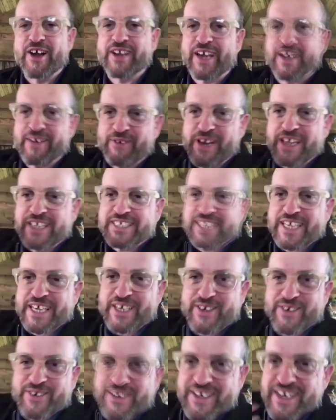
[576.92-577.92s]
Okay, well, let's
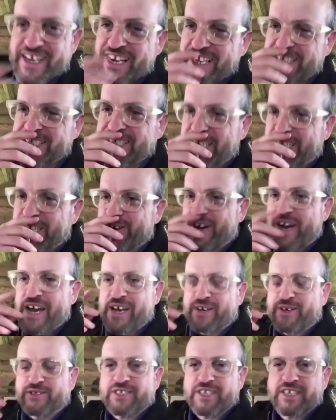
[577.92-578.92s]
take your
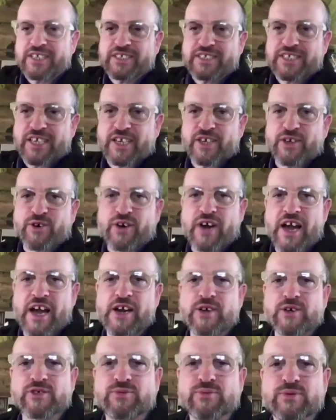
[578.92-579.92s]
house. Let's say your
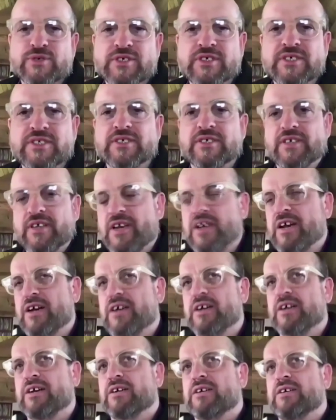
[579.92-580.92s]
house was,
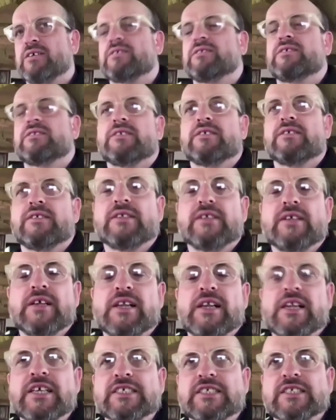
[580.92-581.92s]

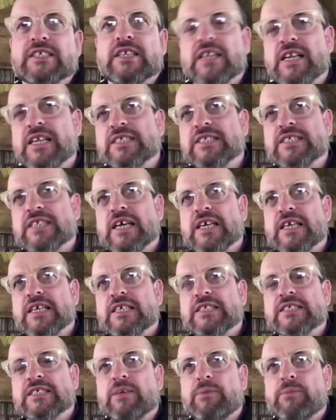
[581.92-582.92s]
let's
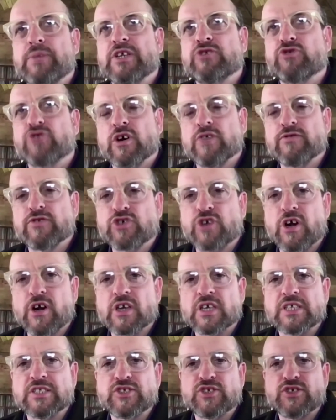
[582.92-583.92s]
say somebody drove a
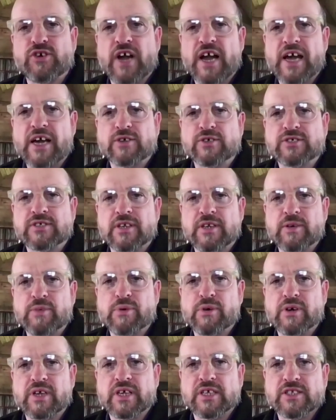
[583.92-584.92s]
truck into your house
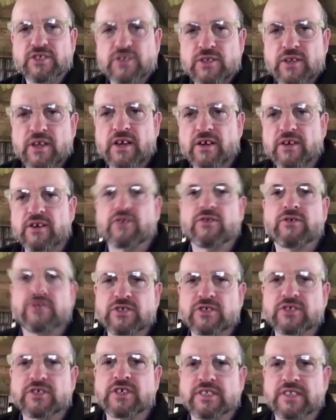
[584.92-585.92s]
deliberately, okay, and
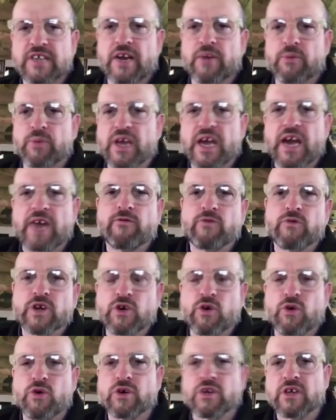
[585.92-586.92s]
took it down, and we have a
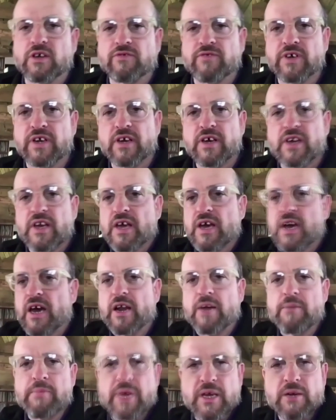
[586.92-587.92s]
recording of it, and
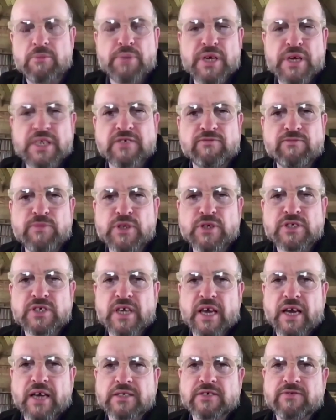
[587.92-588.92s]
I made a piece of
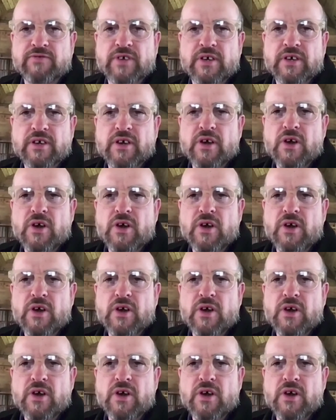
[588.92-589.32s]
music out of it.